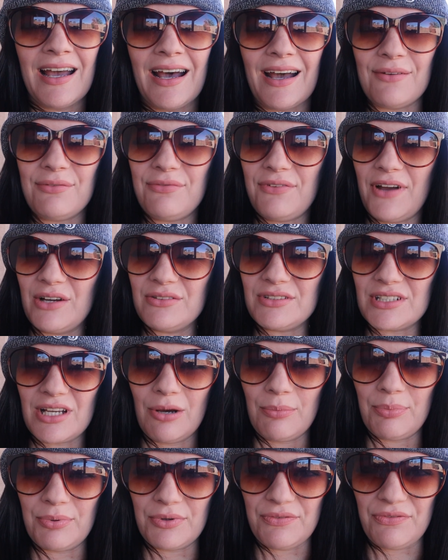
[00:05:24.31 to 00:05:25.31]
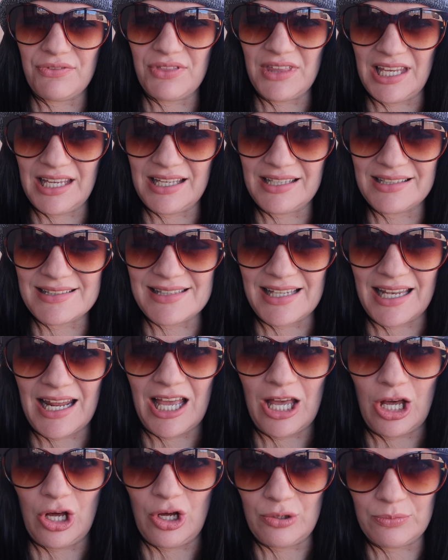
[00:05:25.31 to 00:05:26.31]
I found a couple of things that
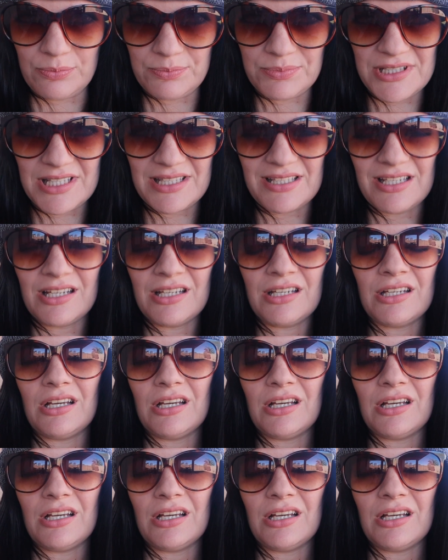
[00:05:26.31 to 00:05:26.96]
helped